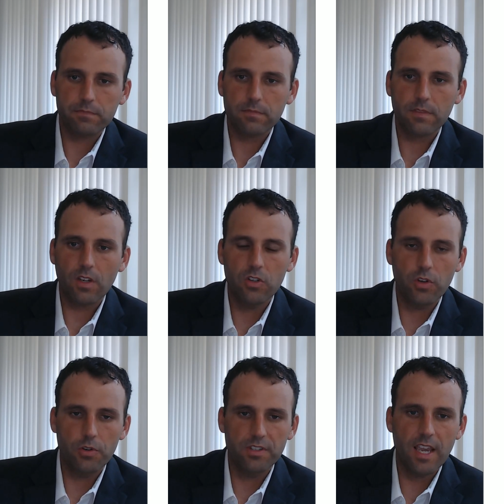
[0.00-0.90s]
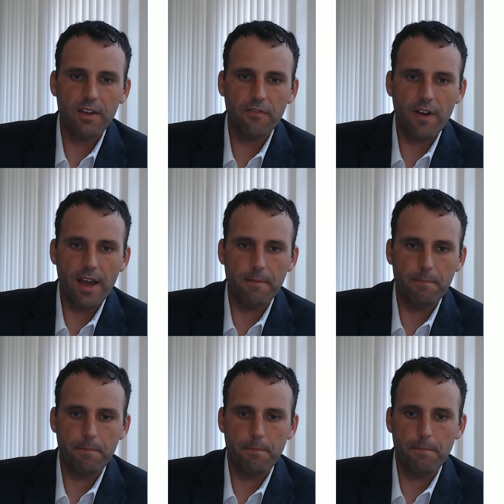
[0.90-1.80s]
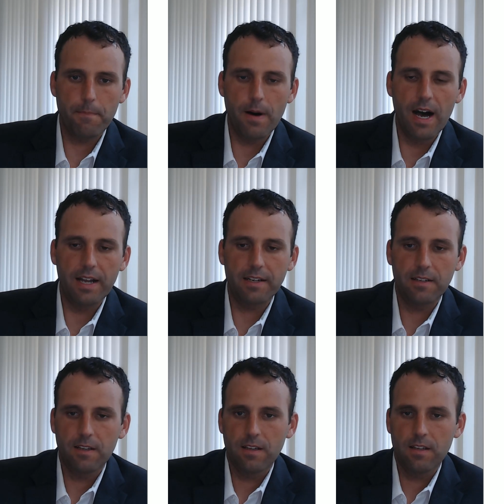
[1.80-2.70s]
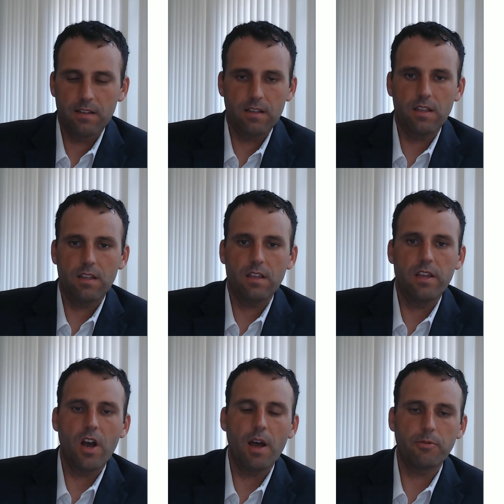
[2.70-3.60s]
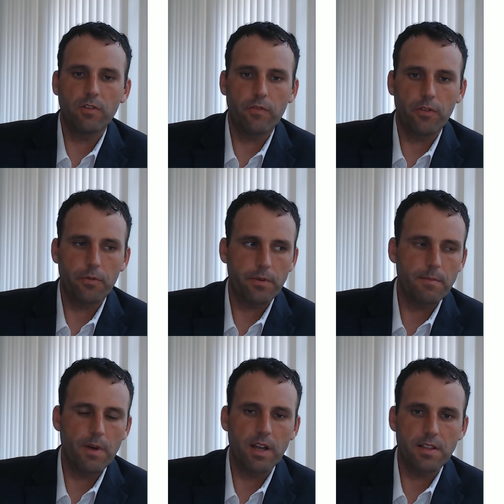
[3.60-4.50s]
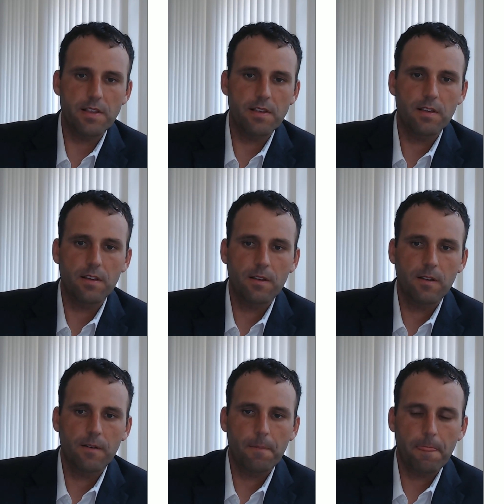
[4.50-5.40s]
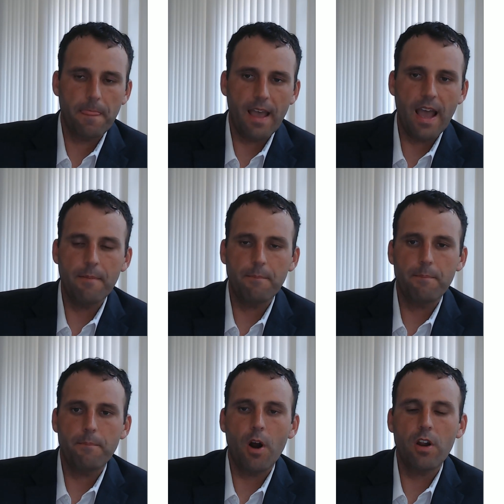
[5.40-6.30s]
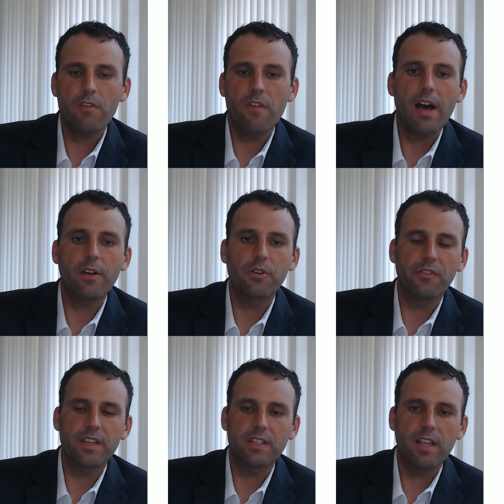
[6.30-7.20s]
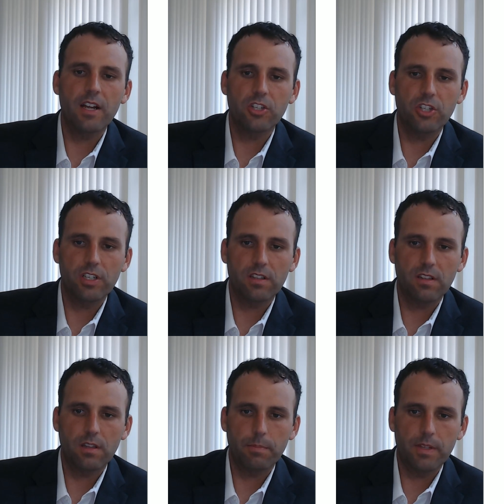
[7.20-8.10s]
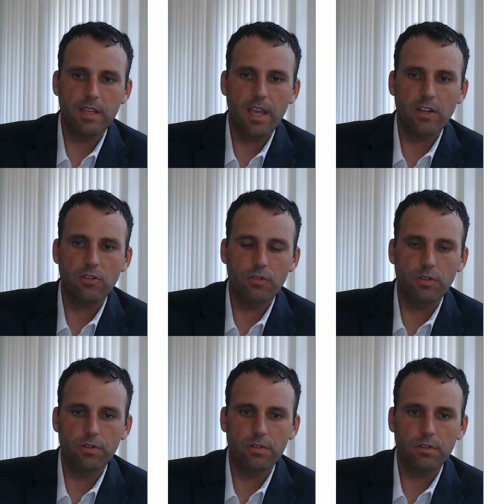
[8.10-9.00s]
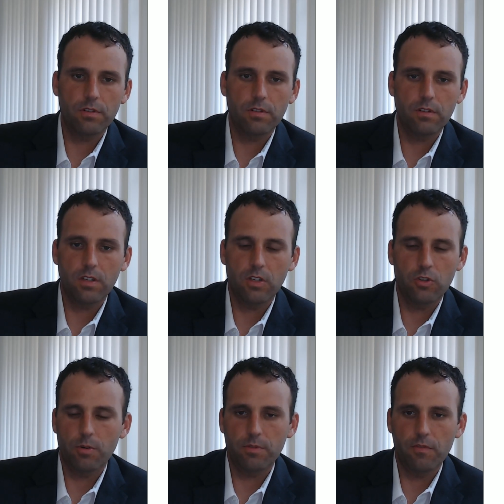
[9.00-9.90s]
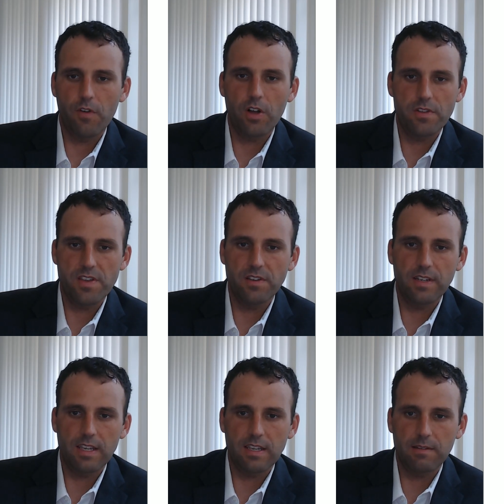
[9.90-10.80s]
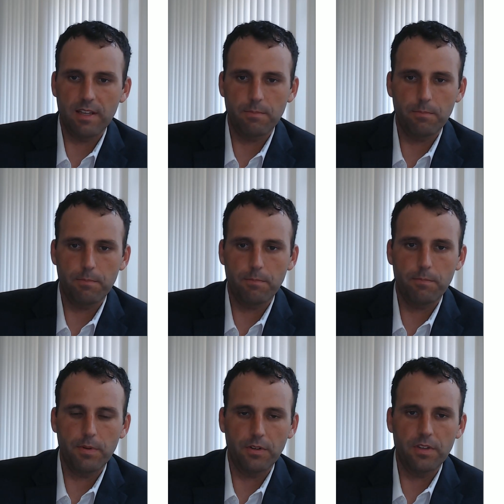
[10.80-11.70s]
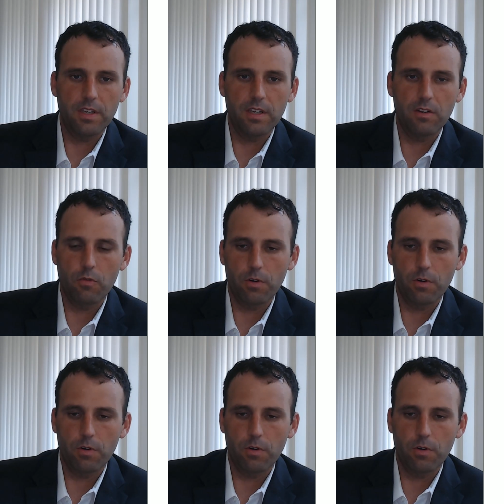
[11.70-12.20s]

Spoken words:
So say if I bought an option for 3 months, part of the value of it is not just the potential in terms of volatility that's built in, or